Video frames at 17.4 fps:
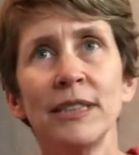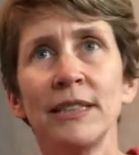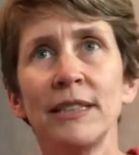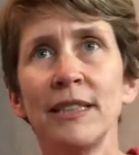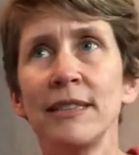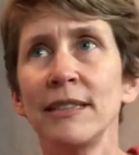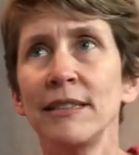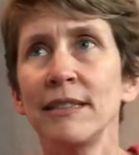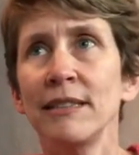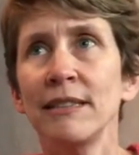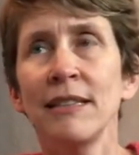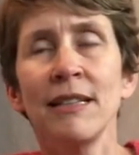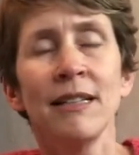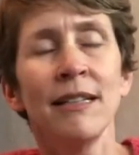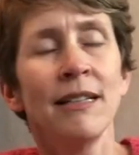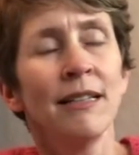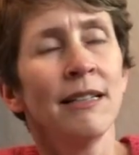It
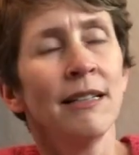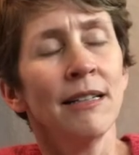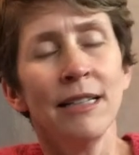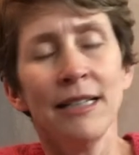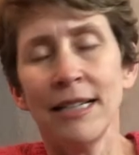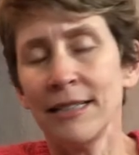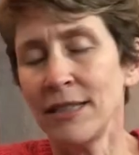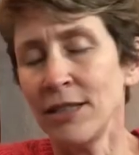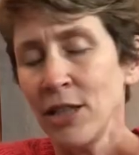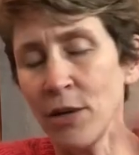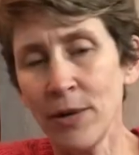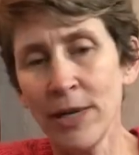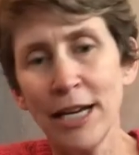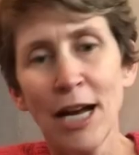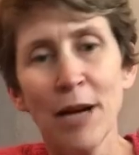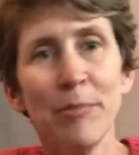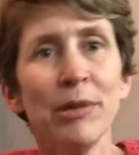has no
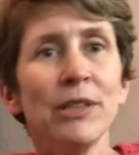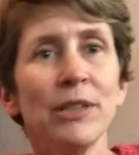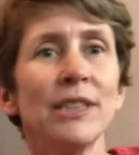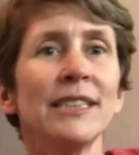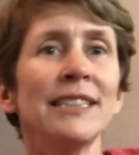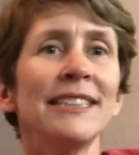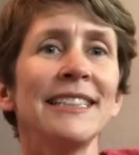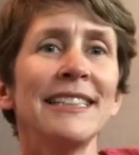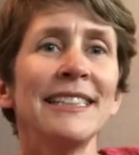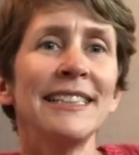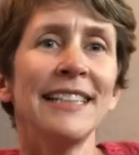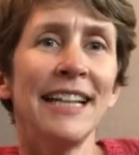in-app purchases.